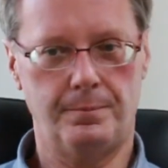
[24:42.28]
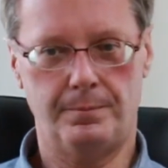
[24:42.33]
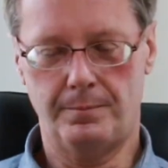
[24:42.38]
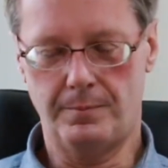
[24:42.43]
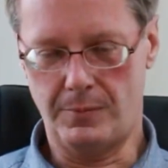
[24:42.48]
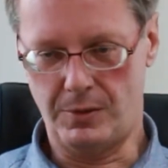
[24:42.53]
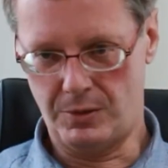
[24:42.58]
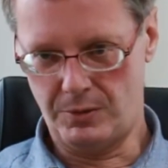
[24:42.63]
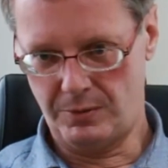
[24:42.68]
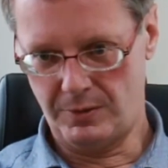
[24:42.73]

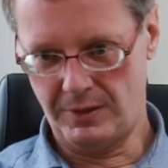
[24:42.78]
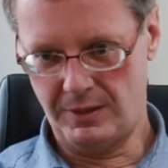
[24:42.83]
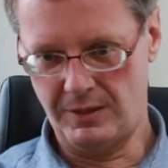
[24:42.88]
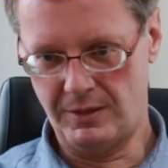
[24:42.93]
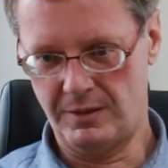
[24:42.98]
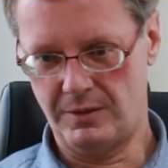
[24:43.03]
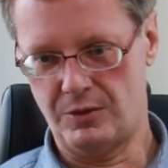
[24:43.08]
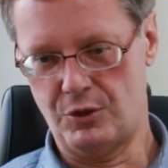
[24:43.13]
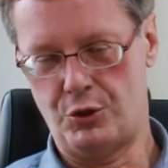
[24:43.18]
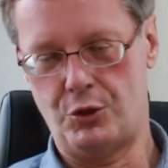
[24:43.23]

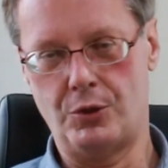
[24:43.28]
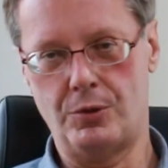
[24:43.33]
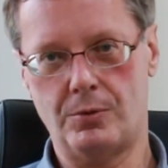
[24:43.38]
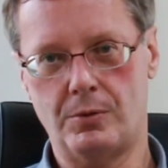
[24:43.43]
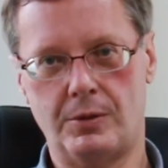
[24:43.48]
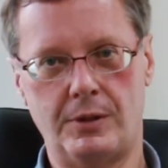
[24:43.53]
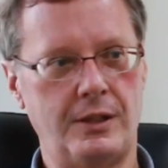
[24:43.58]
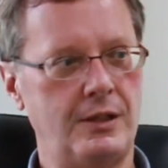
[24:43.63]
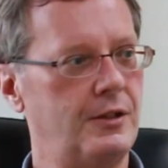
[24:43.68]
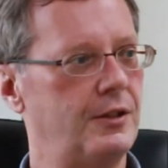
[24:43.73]
Between
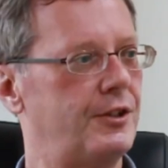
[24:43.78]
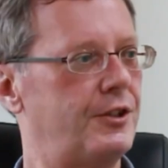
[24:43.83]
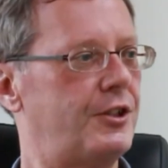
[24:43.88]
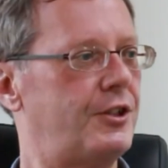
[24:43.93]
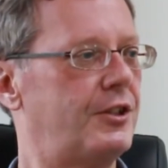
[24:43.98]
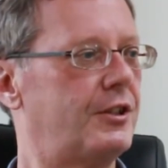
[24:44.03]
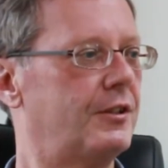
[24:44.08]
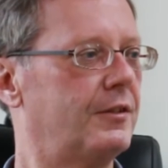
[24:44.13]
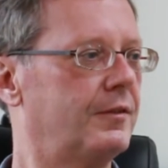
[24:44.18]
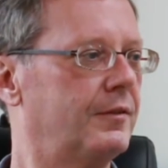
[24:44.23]
general
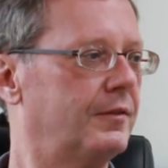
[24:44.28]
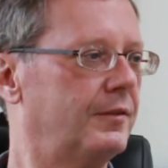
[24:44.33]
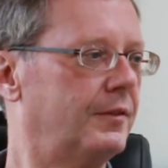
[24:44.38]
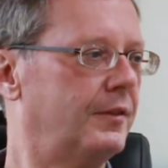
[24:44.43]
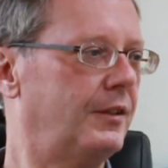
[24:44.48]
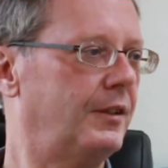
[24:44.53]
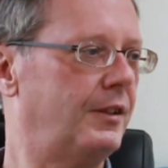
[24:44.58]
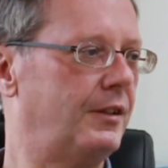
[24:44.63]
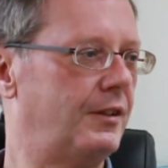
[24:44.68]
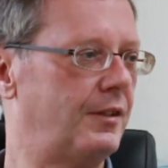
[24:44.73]
English,
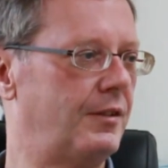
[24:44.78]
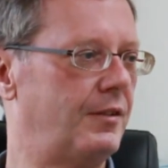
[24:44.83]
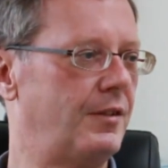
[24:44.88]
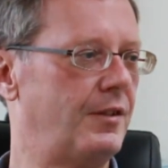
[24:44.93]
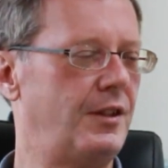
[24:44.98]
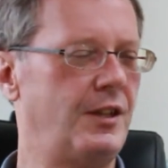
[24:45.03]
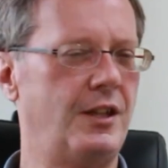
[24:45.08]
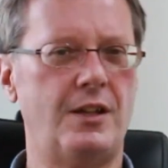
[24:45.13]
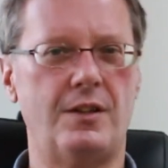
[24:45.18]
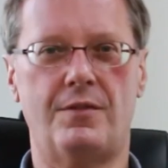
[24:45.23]
you
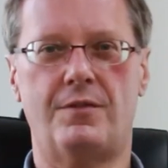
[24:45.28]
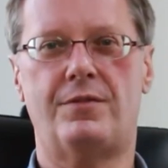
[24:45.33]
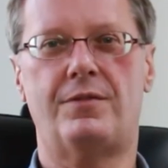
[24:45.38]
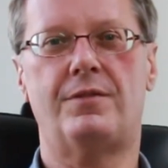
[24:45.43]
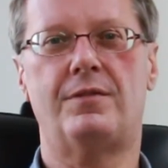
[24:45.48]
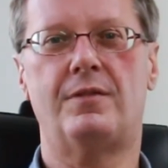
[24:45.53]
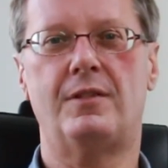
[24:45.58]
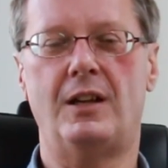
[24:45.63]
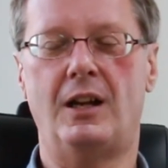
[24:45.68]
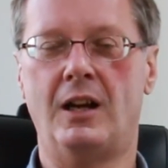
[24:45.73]
think of
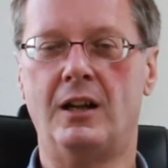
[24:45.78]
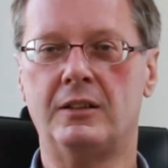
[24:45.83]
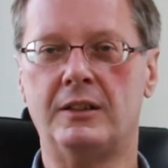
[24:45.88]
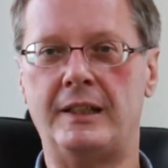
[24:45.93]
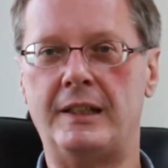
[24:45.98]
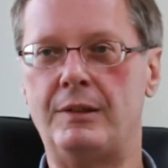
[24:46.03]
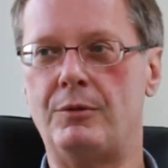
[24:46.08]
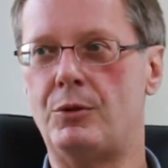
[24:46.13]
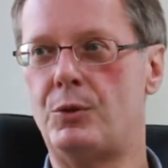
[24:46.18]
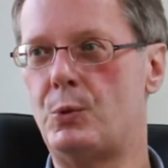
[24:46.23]
a
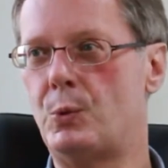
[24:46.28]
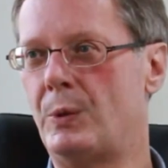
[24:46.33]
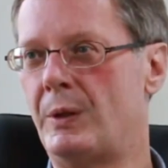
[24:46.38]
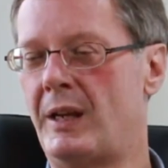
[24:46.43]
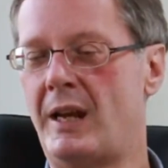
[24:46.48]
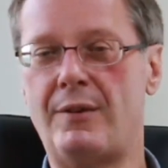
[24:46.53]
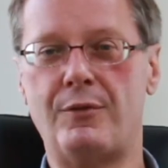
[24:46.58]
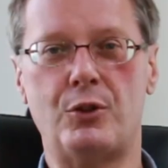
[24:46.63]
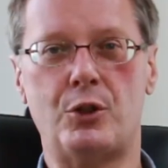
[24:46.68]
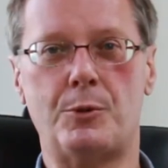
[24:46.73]
language, well, an
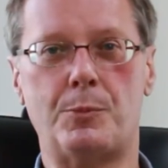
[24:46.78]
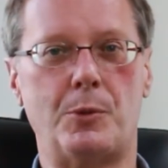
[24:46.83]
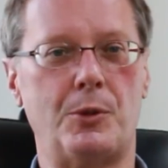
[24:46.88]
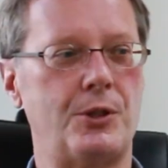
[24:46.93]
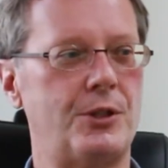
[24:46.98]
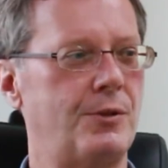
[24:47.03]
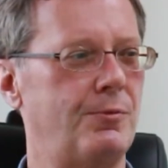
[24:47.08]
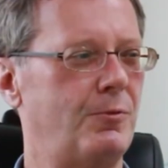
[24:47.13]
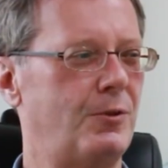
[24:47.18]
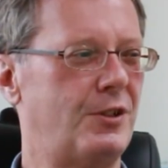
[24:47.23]
average
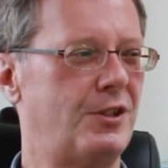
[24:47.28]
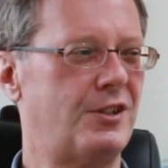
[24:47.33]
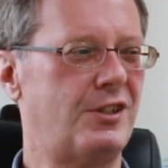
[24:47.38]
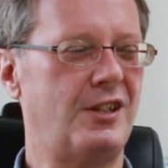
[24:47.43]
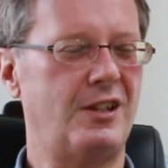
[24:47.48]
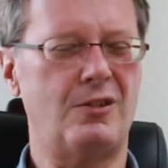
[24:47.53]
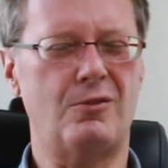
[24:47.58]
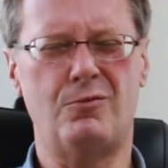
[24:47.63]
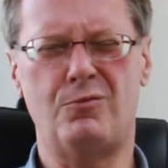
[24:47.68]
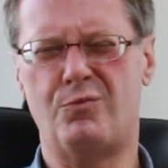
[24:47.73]
person would just
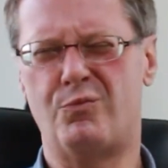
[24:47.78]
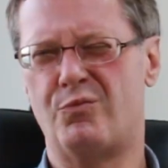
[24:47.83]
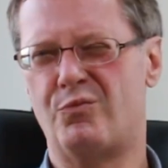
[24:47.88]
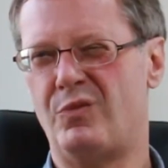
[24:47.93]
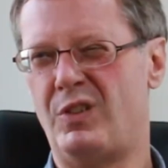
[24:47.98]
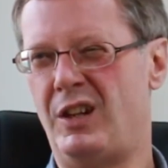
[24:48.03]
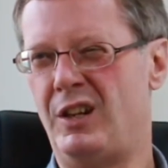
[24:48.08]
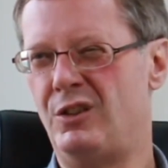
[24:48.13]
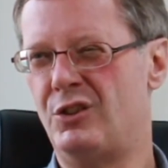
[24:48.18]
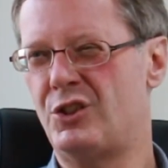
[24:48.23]
think, oh,
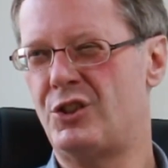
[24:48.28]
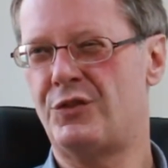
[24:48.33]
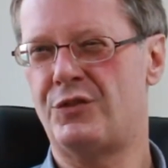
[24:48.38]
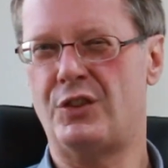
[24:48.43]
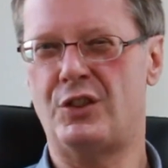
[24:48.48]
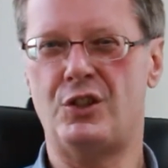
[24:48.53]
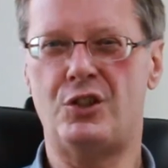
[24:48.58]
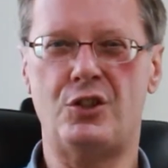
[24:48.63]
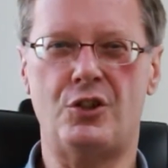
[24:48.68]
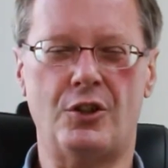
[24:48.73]
English,
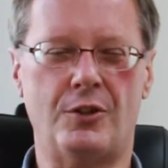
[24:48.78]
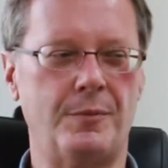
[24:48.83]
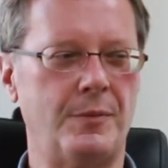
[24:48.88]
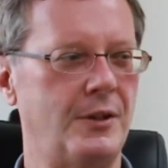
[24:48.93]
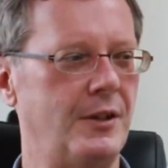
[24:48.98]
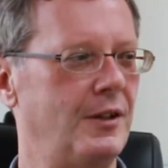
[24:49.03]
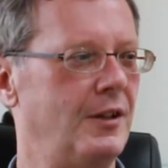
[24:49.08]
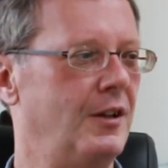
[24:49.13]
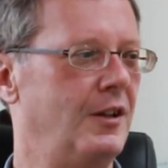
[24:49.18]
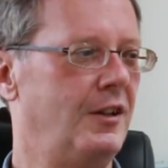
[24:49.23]
French,
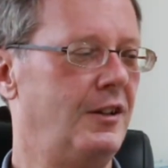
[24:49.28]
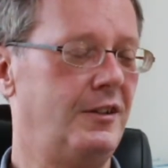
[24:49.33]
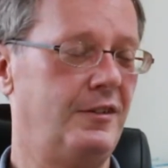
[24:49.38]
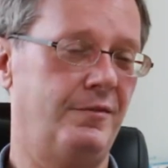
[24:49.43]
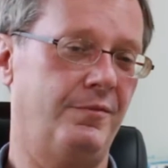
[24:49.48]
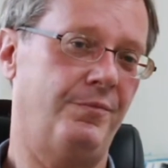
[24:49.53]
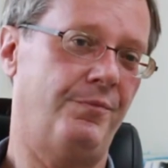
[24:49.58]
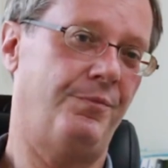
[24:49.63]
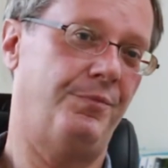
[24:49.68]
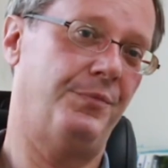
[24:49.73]
German.
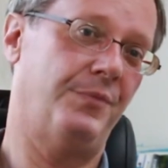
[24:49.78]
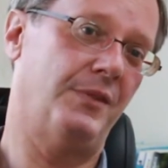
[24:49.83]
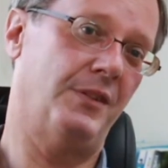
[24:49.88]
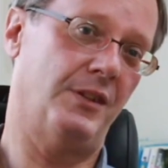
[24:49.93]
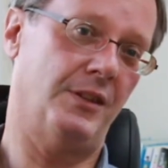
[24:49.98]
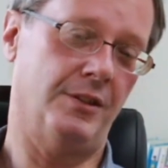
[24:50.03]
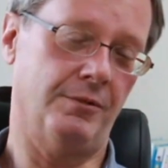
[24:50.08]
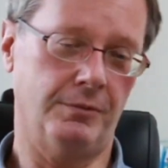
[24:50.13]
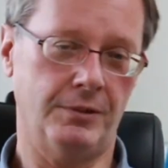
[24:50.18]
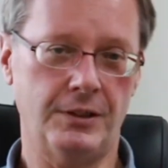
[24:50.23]

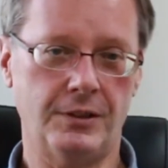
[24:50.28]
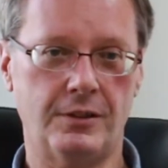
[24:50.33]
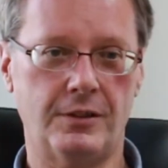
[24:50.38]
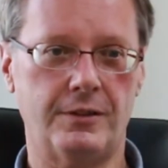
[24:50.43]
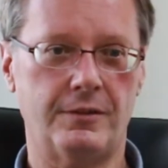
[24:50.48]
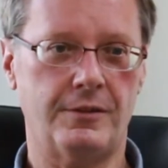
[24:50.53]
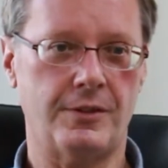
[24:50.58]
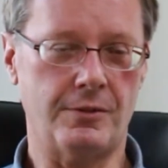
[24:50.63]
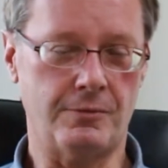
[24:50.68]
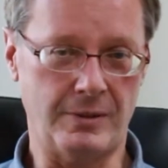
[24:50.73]
The
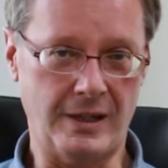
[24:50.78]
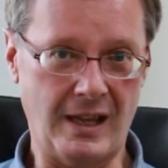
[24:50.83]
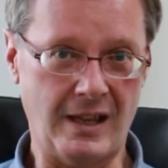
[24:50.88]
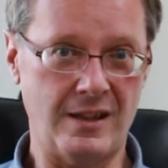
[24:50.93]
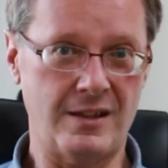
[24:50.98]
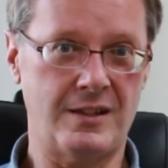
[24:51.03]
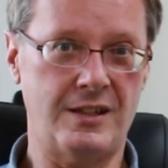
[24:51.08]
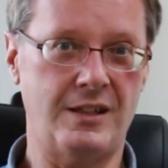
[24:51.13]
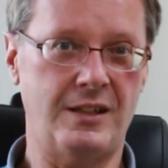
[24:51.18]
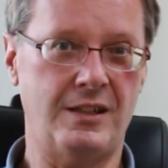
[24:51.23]

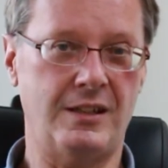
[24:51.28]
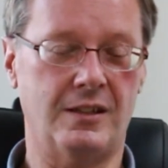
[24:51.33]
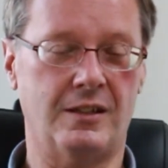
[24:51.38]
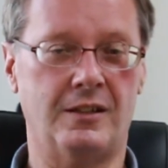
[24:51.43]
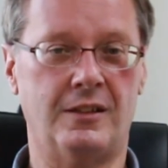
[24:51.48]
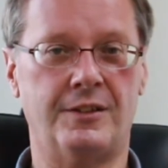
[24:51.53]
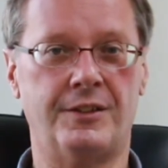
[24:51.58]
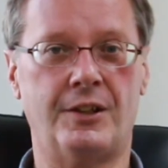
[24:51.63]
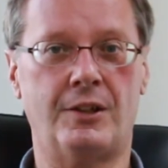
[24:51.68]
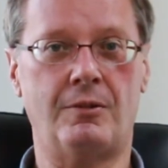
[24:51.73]
reality
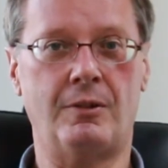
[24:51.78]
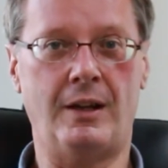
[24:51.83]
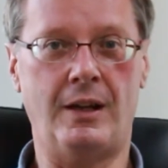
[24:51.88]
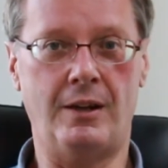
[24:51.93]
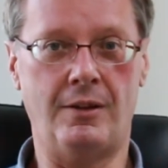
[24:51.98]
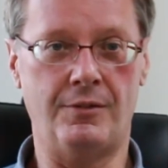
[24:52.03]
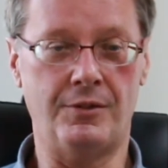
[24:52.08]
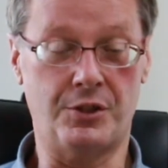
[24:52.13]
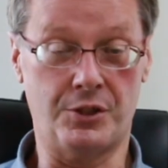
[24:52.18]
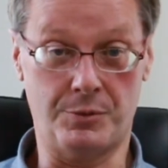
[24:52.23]
on the
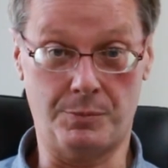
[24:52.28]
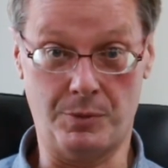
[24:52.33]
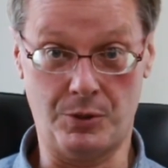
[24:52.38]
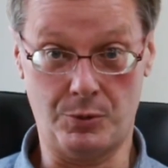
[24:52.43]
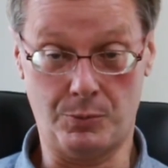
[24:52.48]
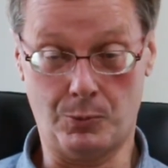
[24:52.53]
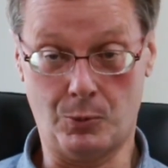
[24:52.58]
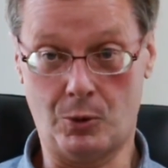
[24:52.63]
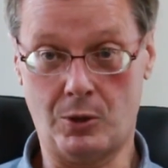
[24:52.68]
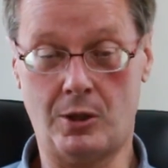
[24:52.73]
ground is much
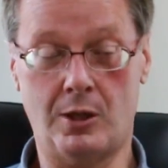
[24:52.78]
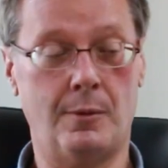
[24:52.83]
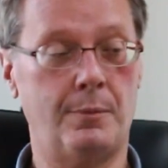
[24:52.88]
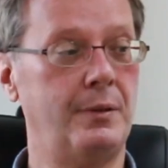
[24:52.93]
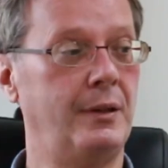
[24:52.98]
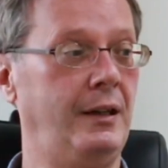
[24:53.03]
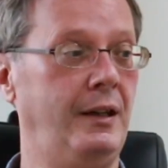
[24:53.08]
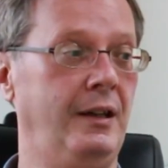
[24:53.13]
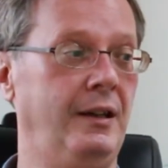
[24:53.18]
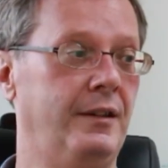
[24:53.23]
more
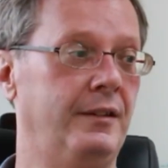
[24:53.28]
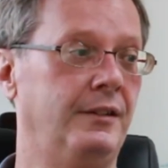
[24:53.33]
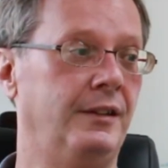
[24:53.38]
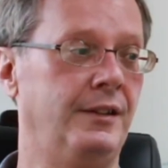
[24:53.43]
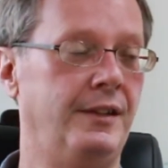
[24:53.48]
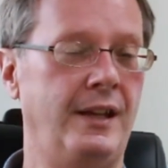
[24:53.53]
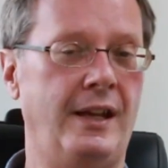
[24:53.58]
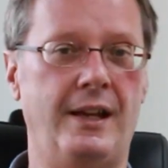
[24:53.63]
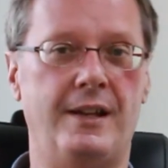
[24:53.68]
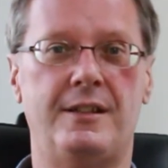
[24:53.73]
complicated than
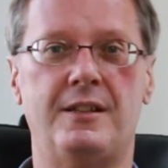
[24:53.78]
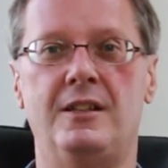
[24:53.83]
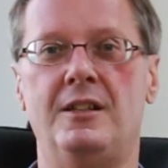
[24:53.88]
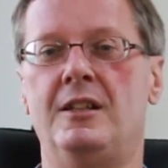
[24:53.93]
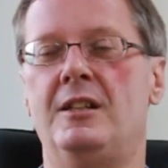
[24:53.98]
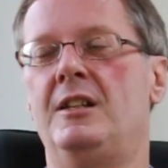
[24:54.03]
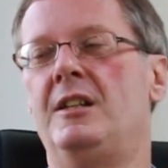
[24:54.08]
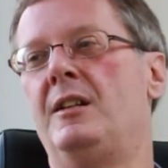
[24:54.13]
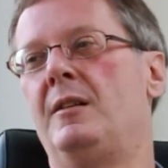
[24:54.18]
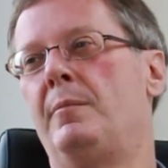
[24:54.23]
that,
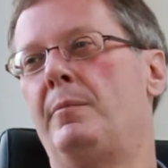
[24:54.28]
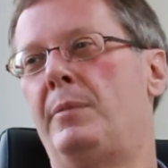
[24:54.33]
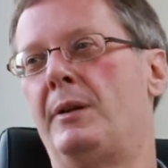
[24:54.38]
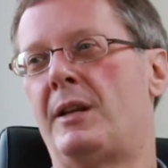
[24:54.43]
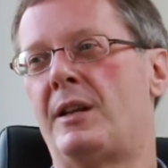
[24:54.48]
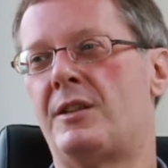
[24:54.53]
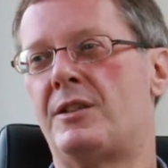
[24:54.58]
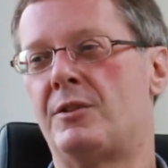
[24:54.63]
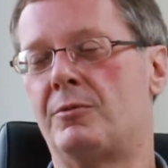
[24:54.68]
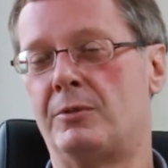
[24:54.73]
but
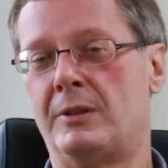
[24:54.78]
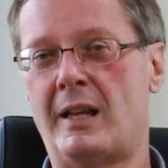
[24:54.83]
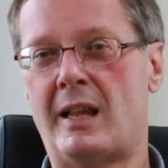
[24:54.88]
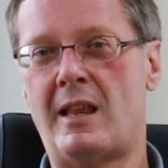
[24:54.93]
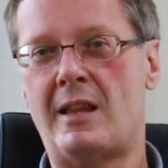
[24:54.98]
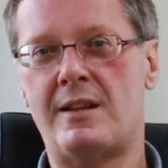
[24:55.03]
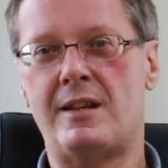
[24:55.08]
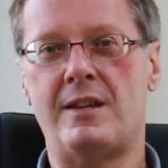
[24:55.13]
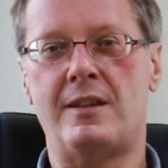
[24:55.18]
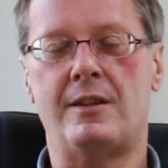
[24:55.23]
it's a
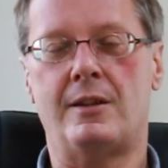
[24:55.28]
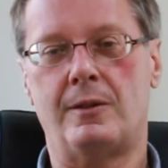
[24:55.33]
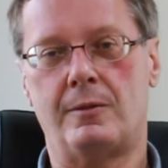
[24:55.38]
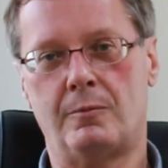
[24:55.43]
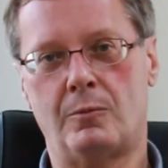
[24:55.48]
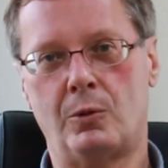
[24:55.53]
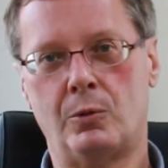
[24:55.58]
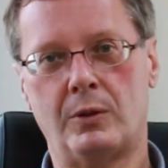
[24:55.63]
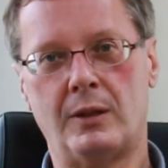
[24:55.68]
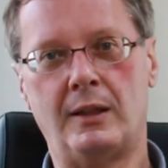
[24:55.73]
reality that
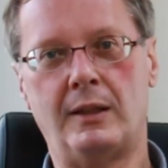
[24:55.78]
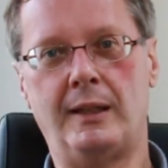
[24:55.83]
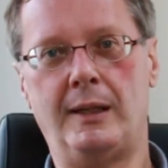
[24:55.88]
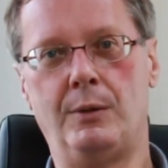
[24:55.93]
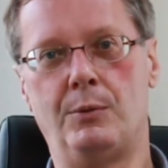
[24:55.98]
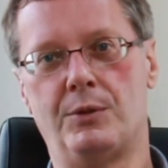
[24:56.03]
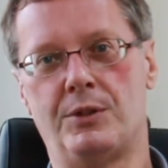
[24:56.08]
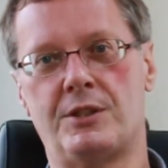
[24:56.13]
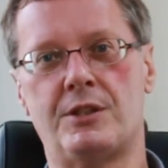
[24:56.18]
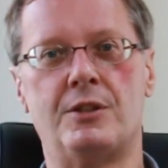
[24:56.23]
only
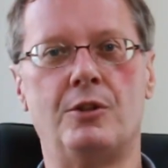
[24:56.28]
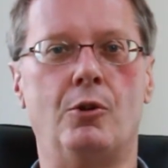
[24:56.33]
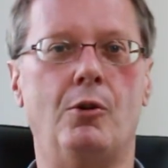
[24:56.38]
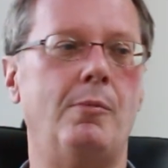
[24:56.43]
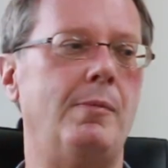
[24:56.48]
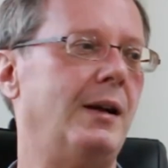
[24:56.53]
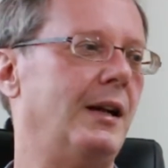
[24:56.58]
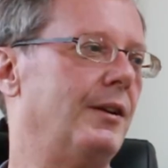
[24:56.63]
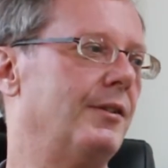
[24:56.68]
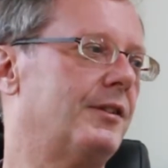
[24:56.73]
linguists know
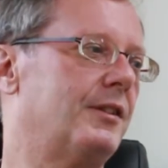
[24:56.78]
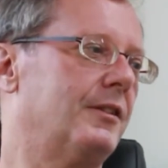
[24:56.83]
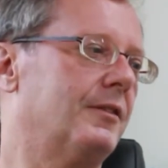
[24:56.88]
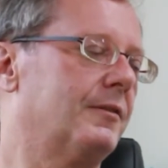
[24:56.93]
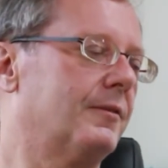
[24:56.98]
about.